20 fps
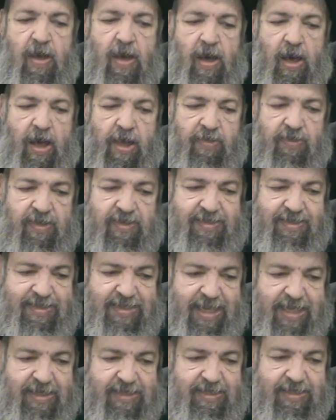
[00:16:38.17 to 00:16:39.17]
on the
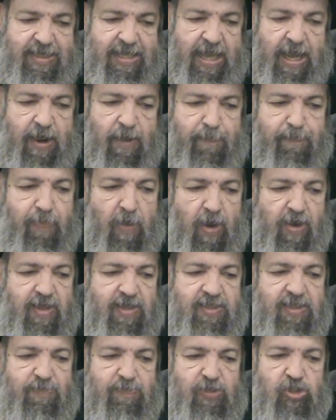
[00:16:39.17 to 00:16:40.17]
sixth year,
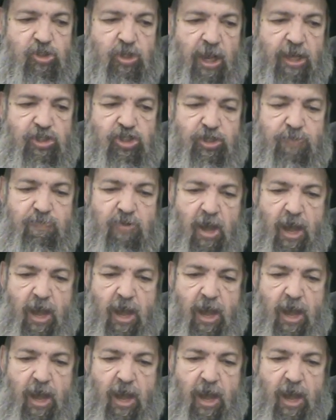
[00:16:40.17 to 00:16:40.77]
Pachas Mishloishim